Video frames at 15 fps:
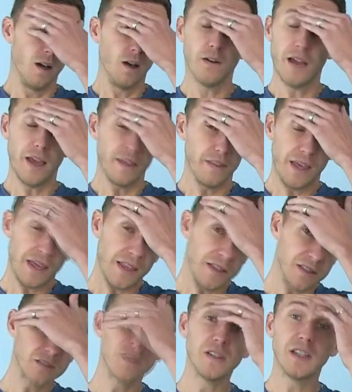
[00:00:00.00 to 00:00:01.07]
All right, hey,
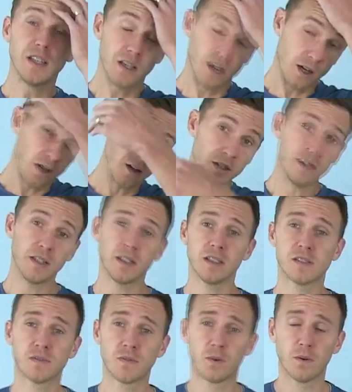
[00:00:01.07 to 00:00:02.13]
this video
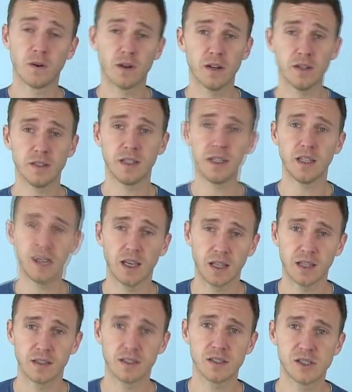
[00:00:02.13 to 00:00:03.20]
is for
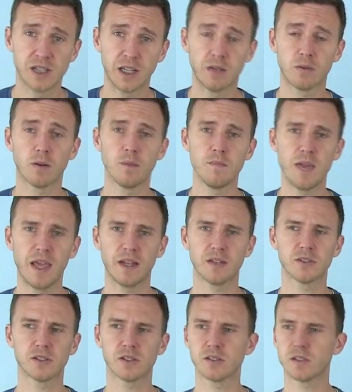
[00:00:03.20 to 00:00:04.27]
the general
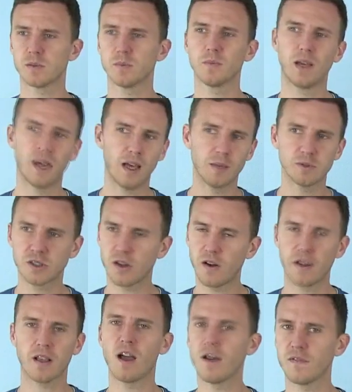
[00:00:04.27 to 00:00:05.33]
managers
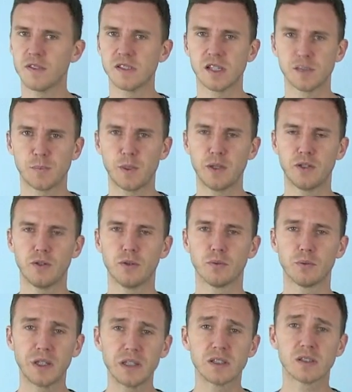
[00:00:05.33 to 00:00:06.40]
starting off as SP2
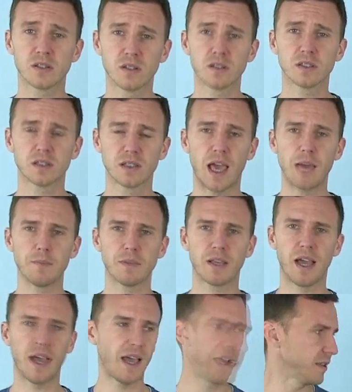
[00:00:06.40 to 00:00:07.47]
Regionals type
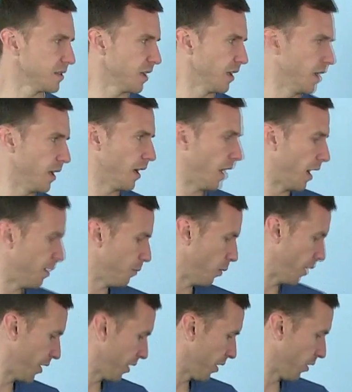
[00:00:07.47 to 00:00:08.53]
guys. I
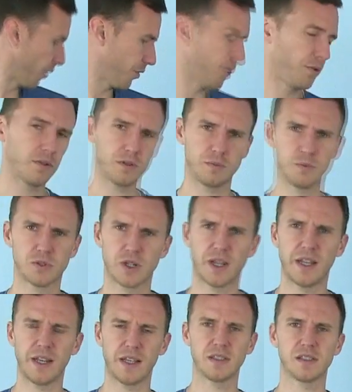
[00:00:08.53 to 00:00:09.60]
wanted to go through some
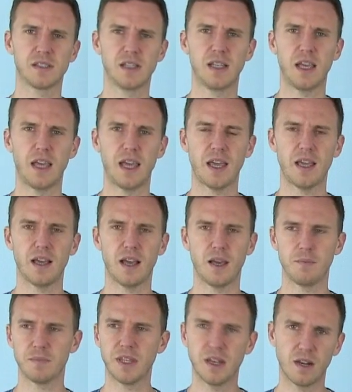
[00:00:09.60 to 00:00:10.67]
trainings today,
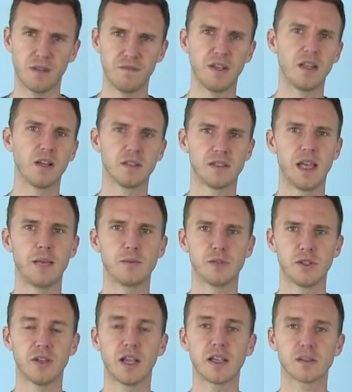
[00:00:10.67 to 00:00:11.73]
get it on videotape
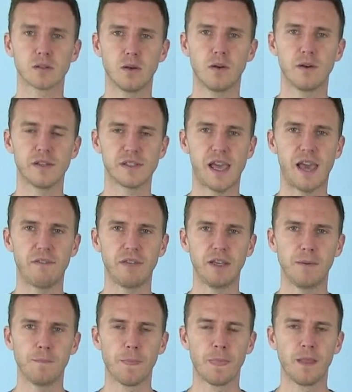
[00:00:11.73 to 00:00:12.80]
so you guys will always have
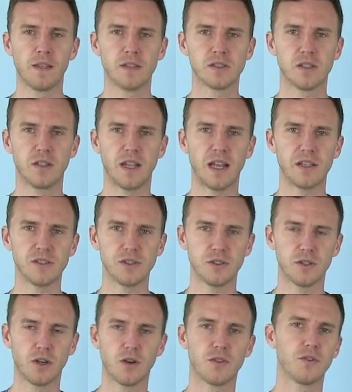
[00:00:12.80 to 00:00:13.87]
it, so that as
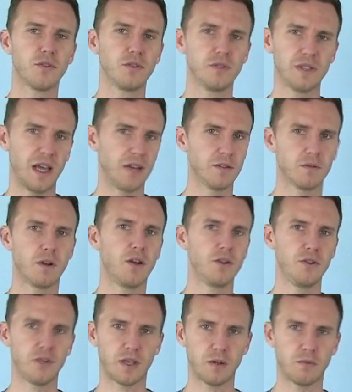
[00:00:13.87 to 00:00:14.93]
you go through down the
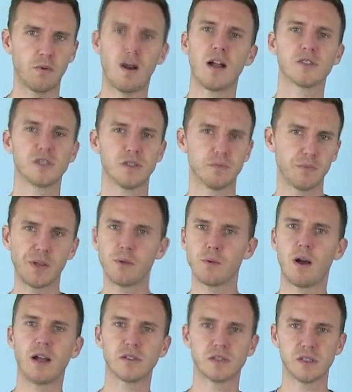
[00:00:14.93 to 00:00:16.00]
road you can watch and
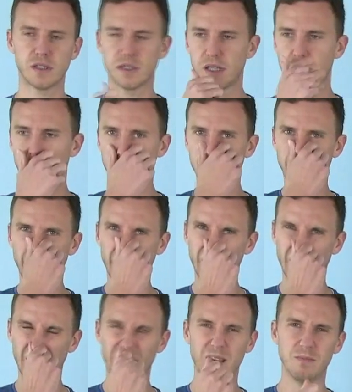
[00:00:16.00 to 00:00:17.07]
re-watch this tape
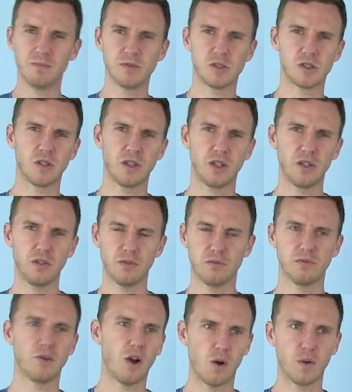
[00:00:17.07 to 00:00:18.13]
so that
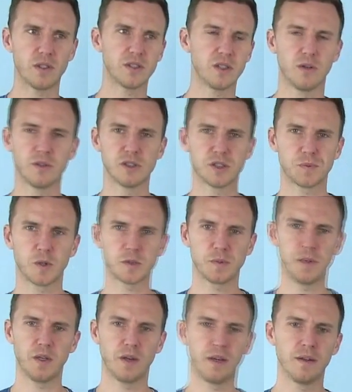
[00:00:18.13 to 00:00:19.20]
you always know what you're supposed to
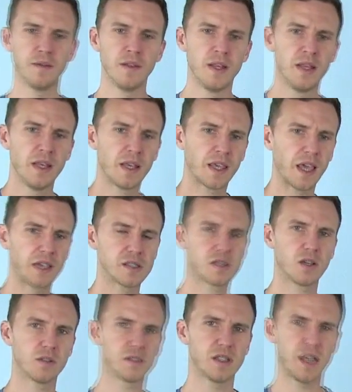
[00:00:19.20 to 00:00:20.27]
be doing. Okay,
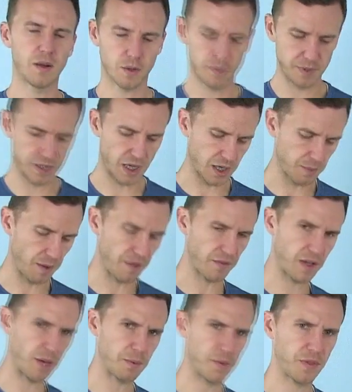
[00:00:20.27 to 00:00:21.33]
so today we're going to be talking about a
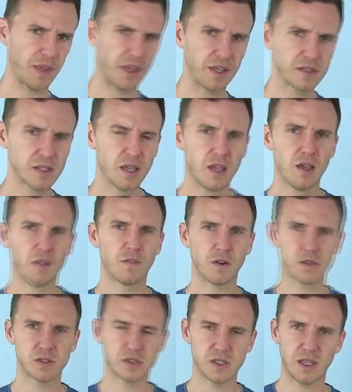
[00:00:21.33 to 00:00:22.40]
couple things.
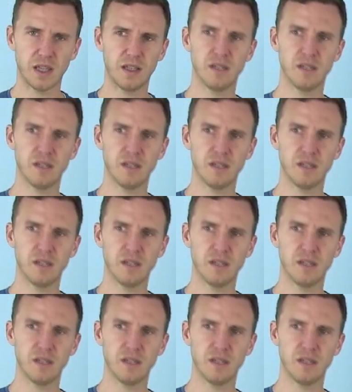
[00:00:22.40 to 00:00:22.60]
First,